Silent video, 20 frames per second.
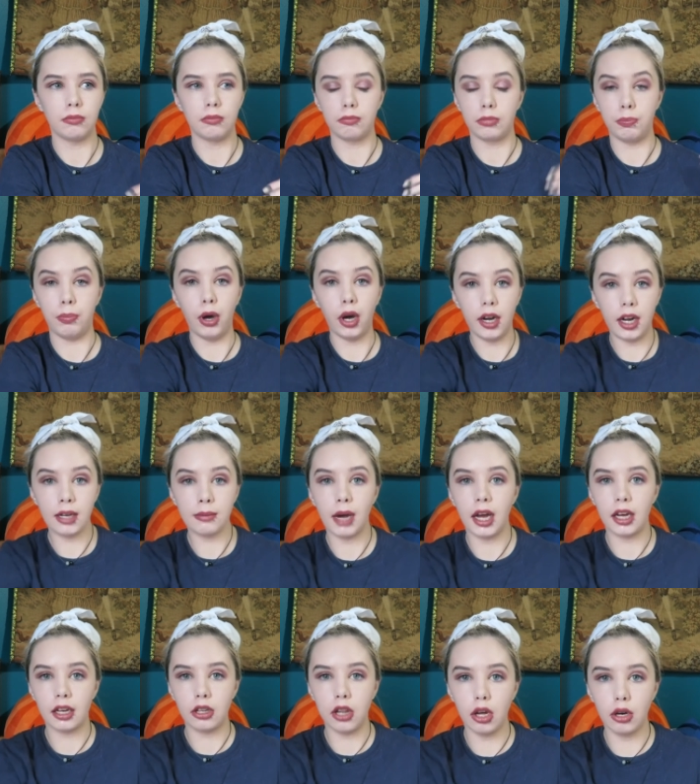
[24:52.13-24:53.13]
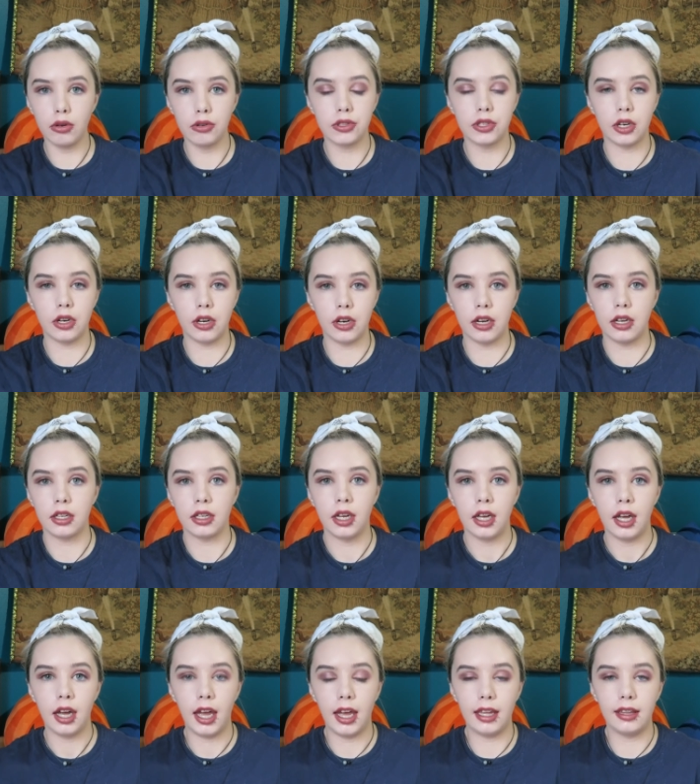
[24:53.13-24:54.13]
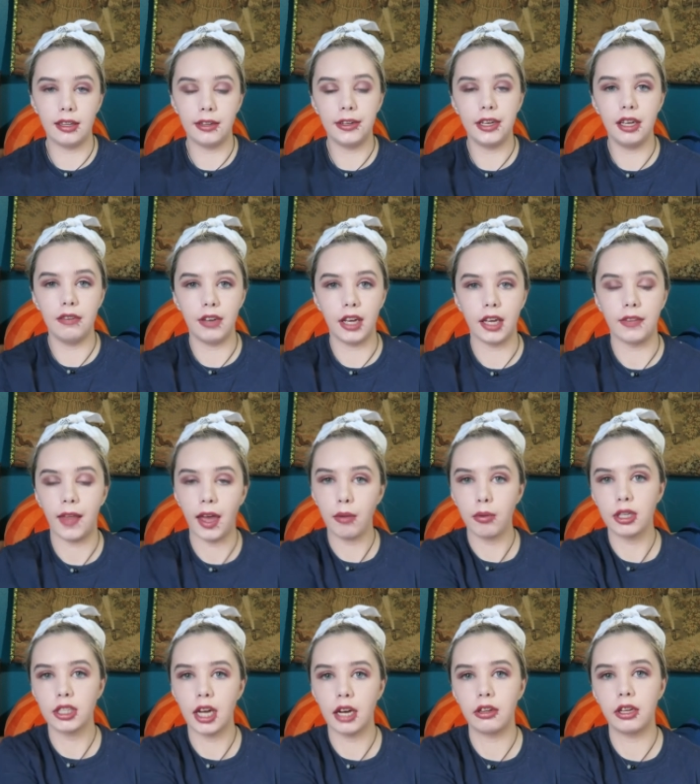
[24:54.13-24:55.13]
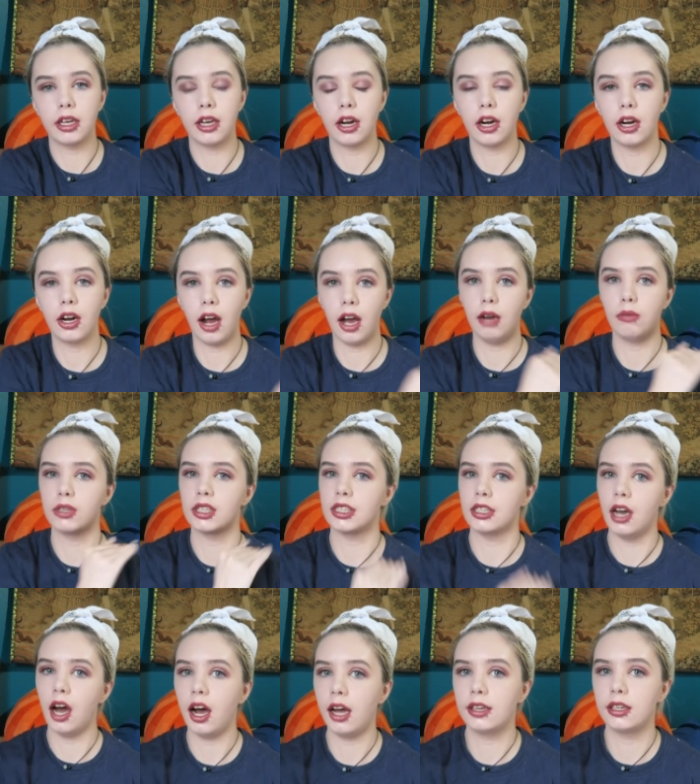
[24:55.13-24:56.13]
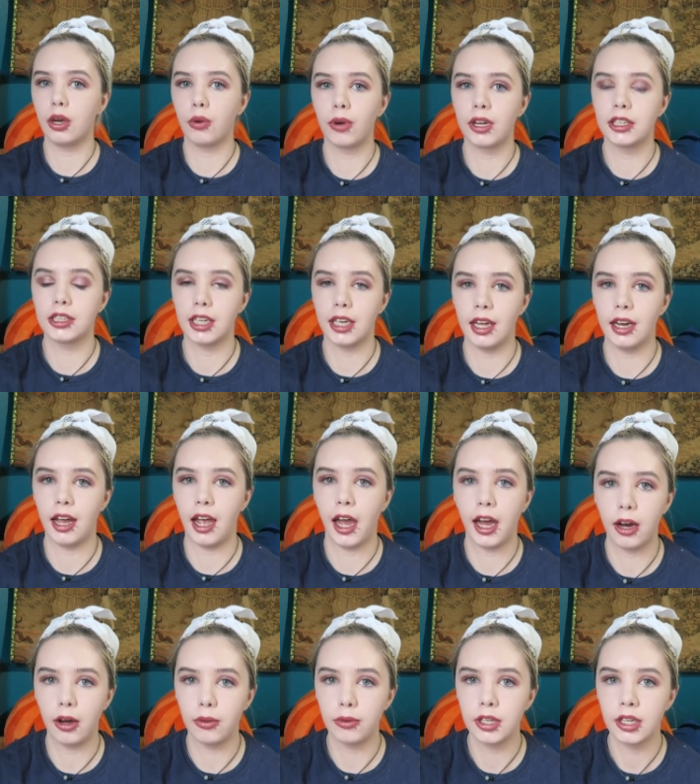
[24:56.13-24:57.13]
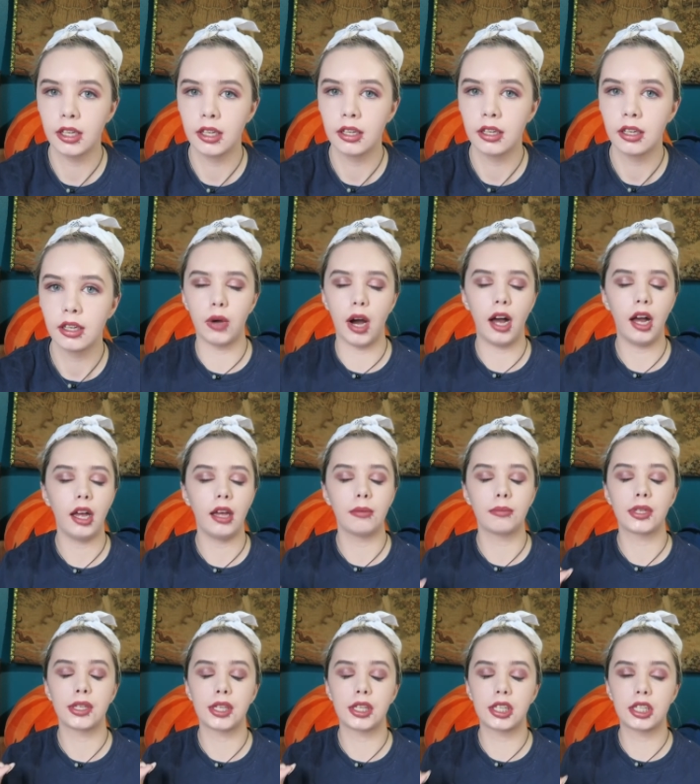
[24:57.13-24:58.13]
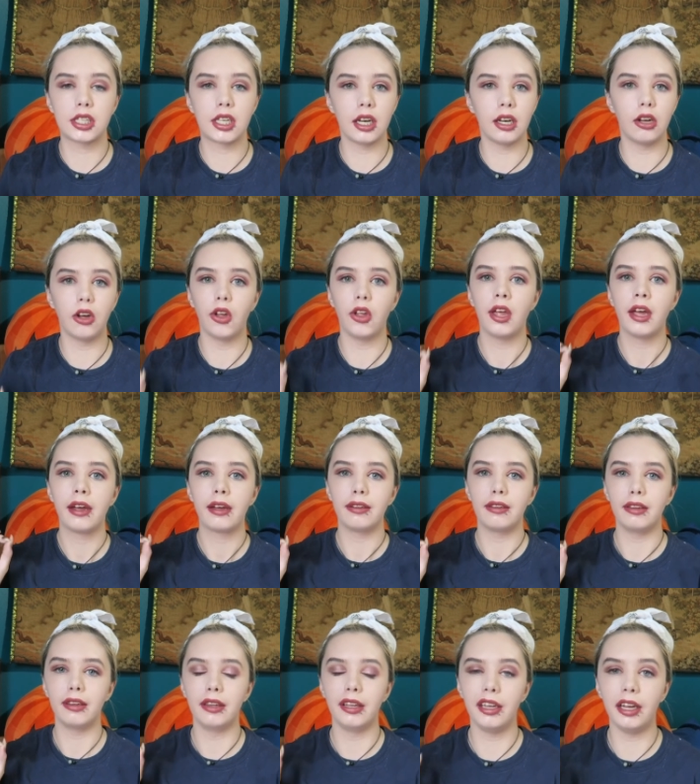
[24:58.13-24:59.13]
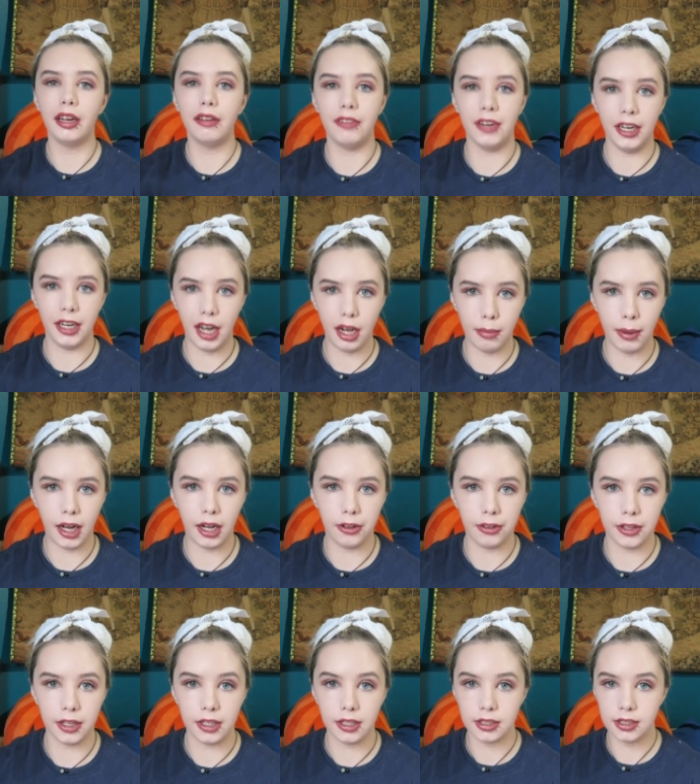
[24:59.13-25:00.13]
putting my clothes on and leaving, they were telling her I was not going to get out. I am still livid about this.